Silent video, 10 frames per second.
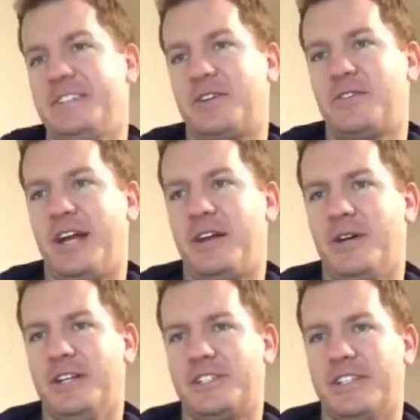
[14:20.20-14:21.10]
great
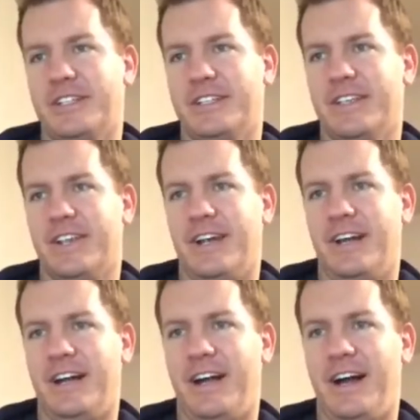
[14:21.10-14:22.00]
question.
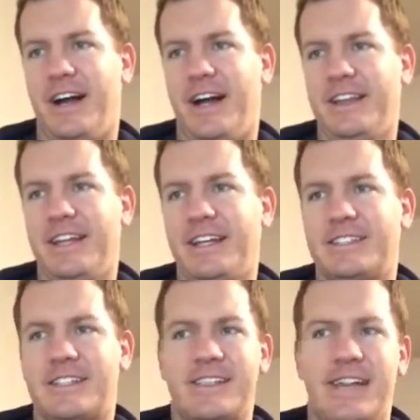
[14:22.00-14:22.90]
I think
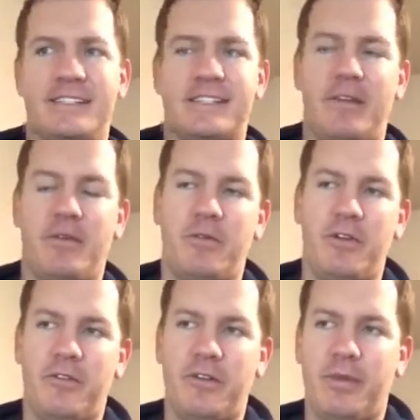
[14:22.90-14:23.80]
success, I mean,
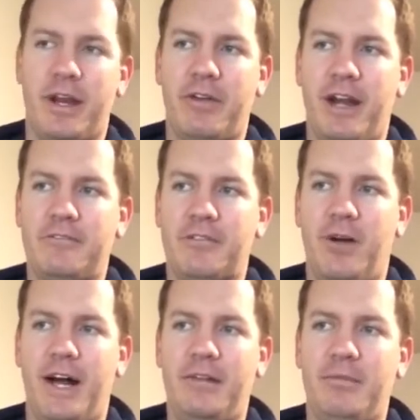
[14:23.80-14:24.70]
we've been around for
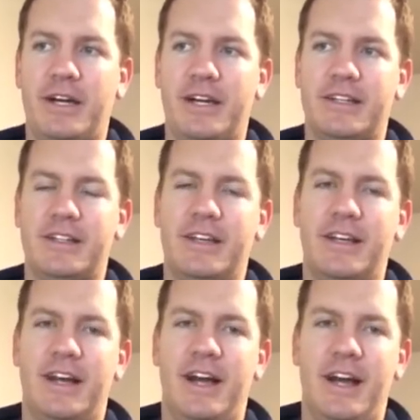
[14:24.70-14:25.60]
a while, but
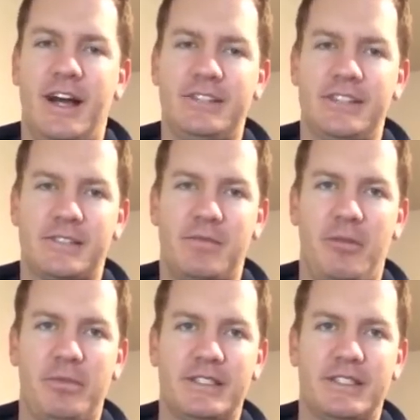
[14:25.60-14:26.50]
as a
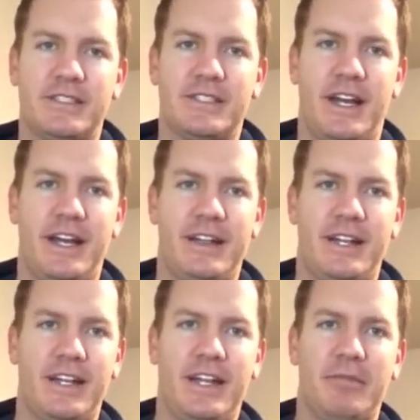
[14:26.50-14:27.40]
small business, I
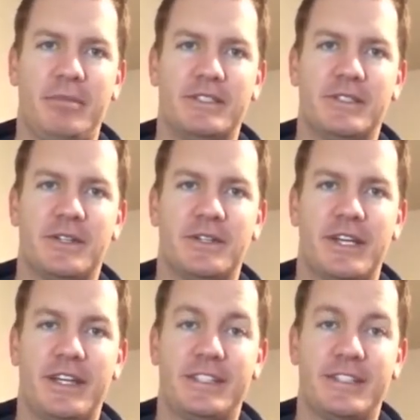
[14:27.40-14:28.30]
think a lot of business
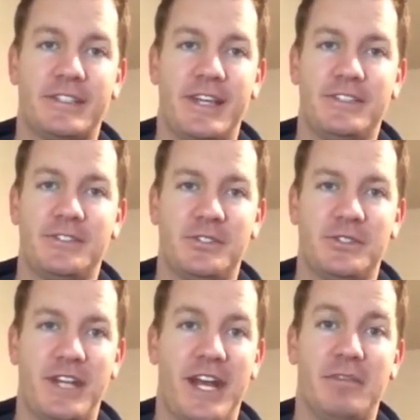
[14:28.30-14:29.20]
owners, I think success is
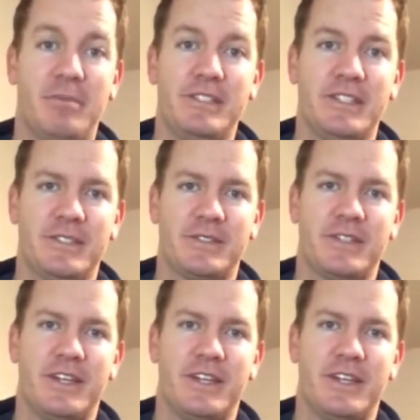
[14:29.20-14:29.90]
just staying in business.